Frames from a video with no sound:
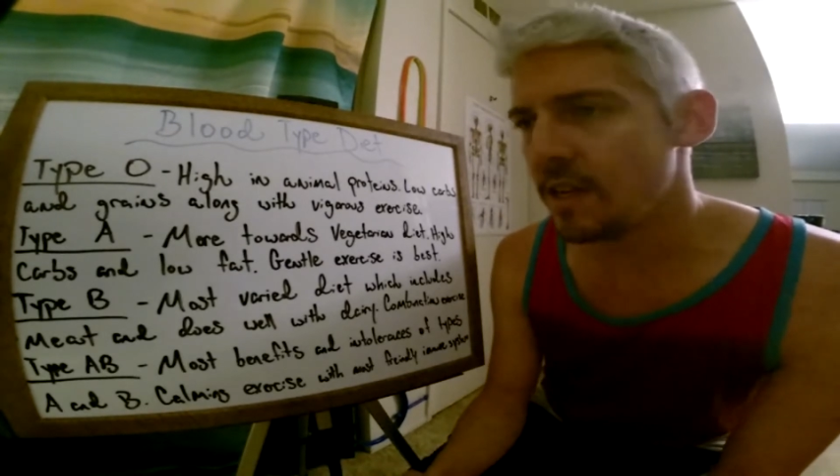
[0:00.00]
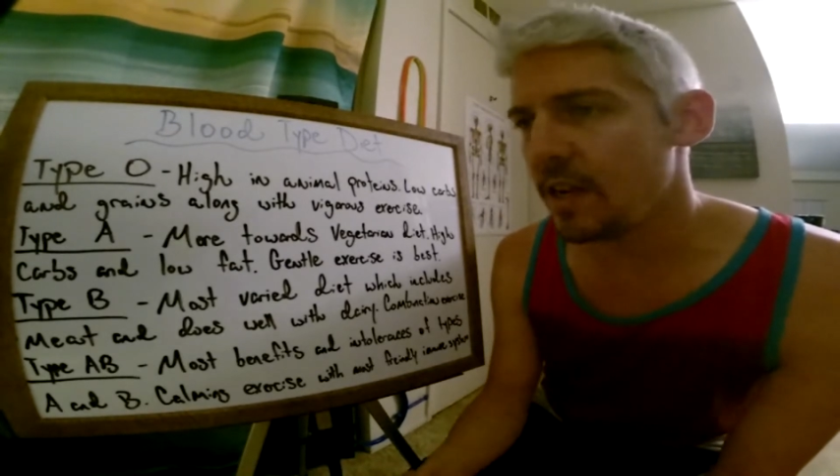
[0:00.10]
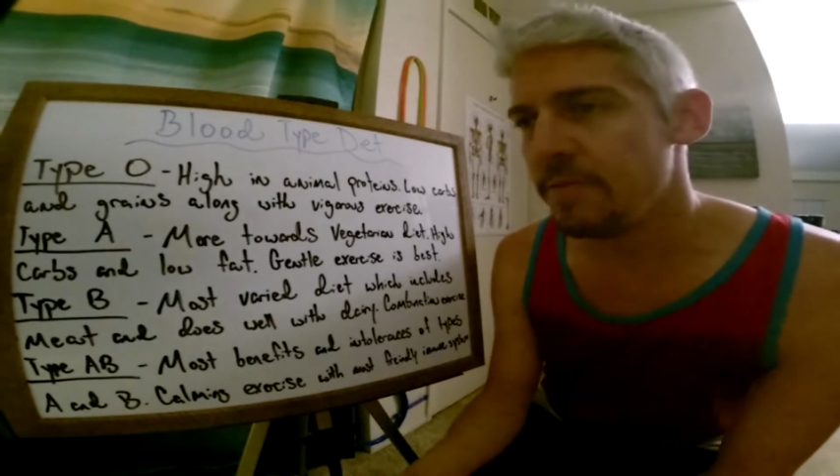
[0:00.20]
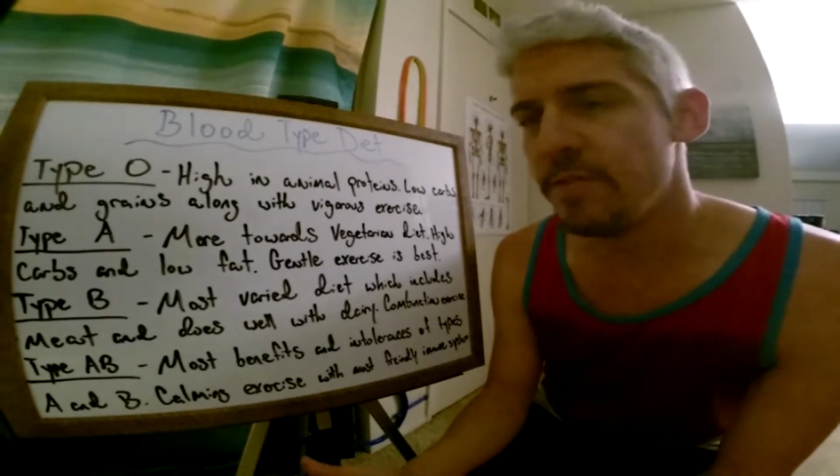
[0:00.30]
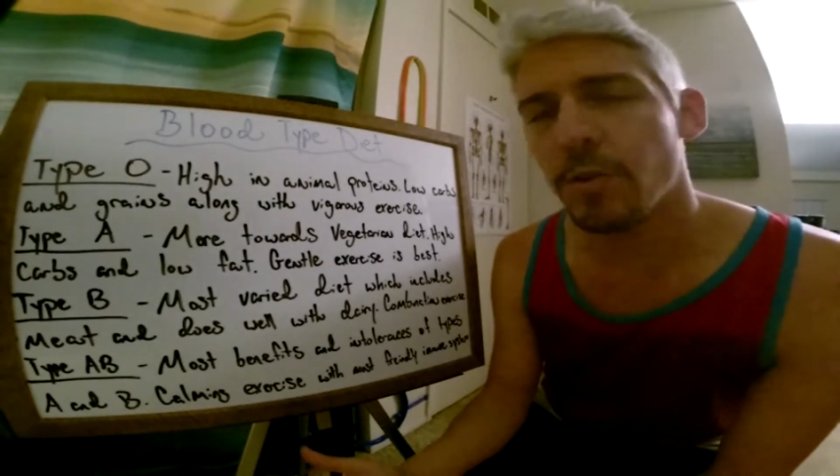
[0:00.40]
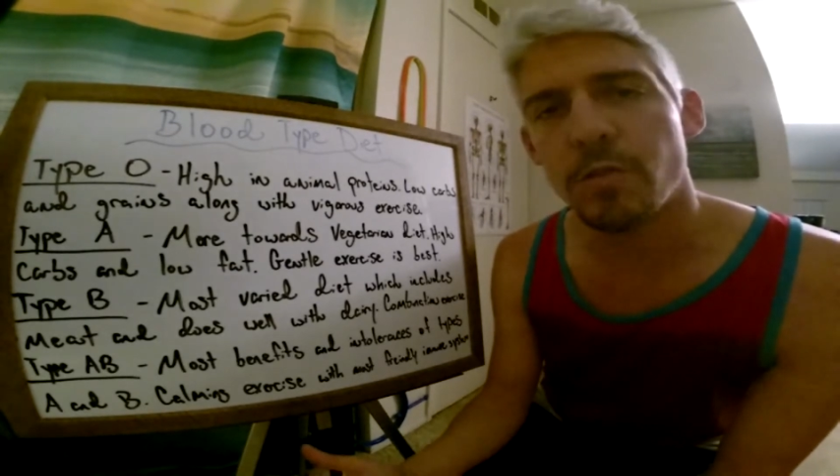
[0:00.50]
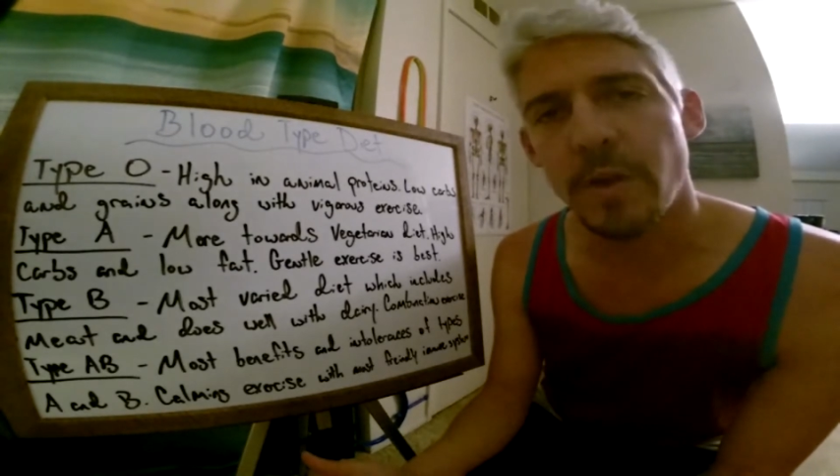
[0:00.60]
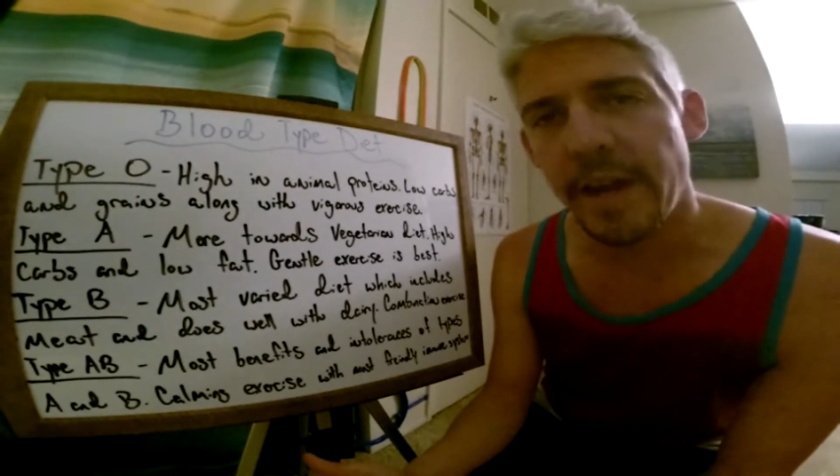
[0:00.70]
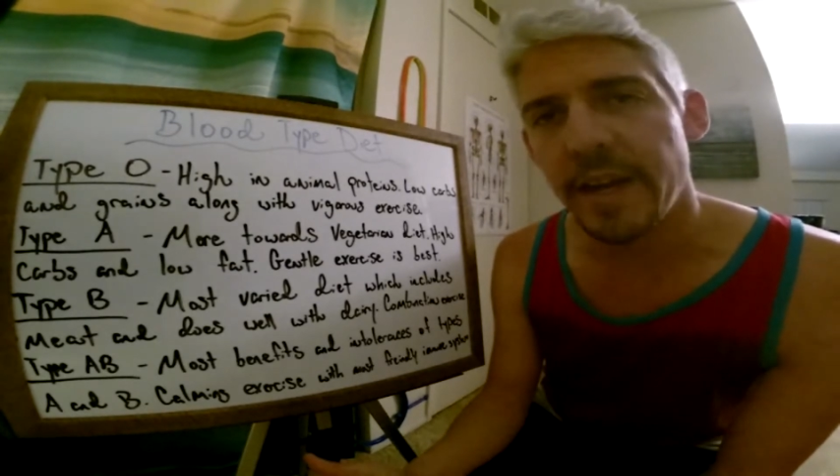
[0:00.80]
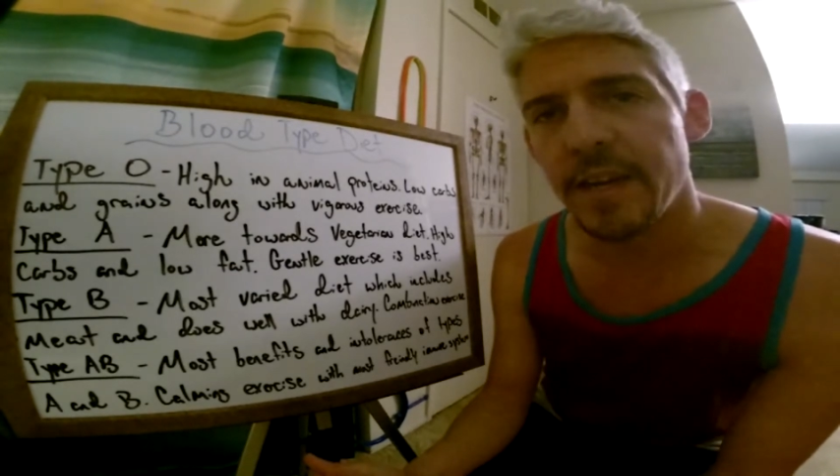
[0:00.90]
I feel
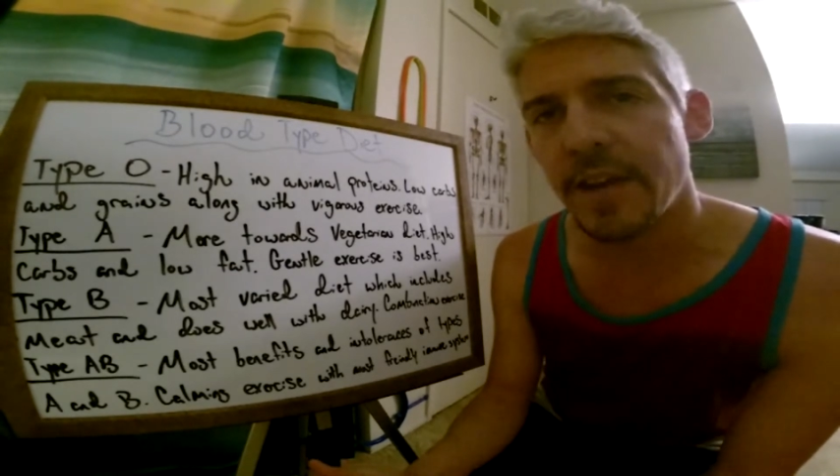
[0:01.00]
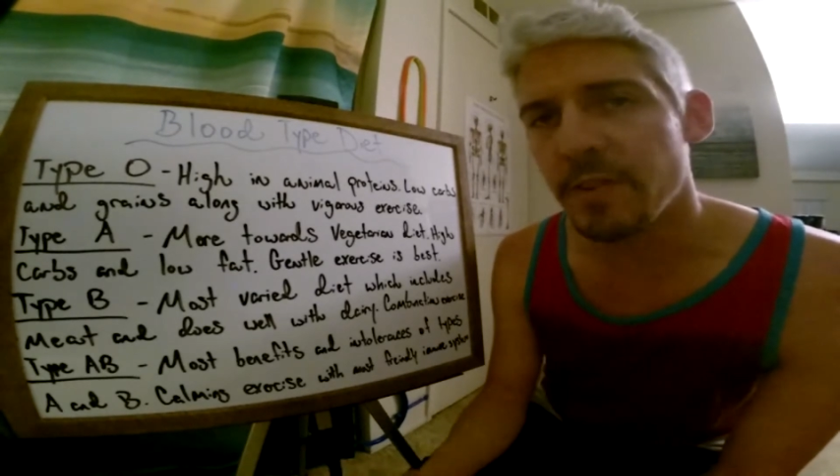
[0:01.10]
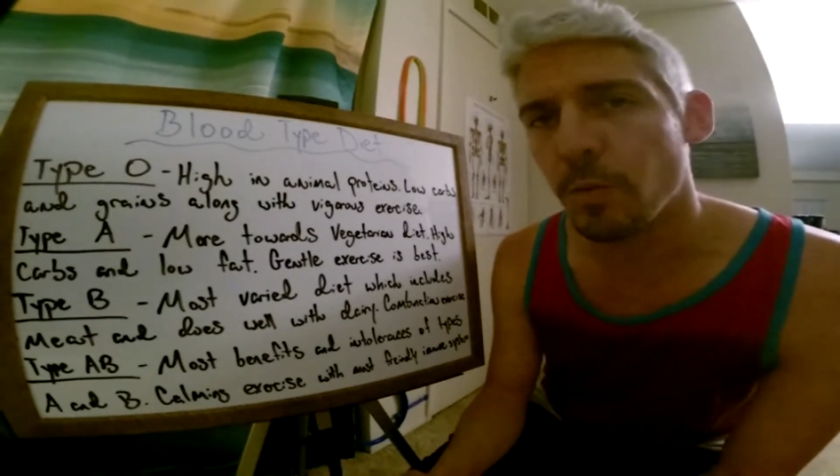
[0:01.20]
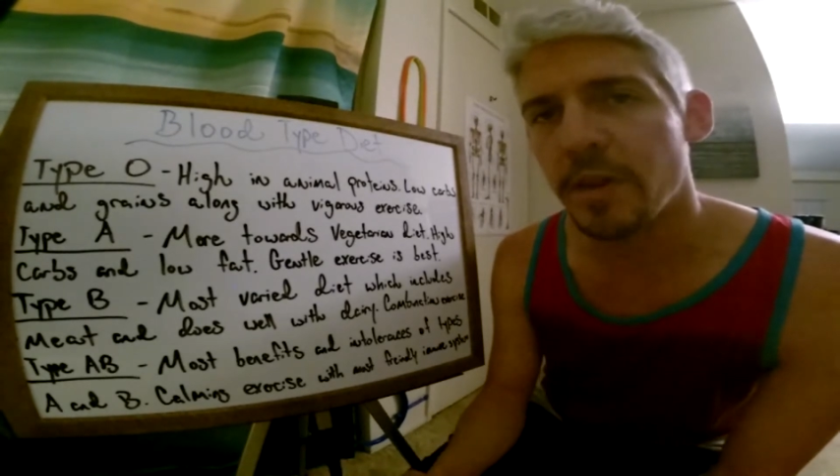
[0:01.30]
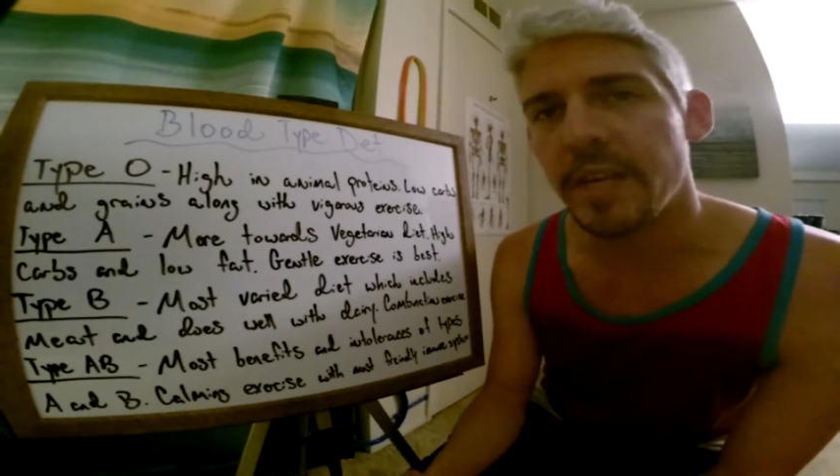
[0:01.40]
great, everyone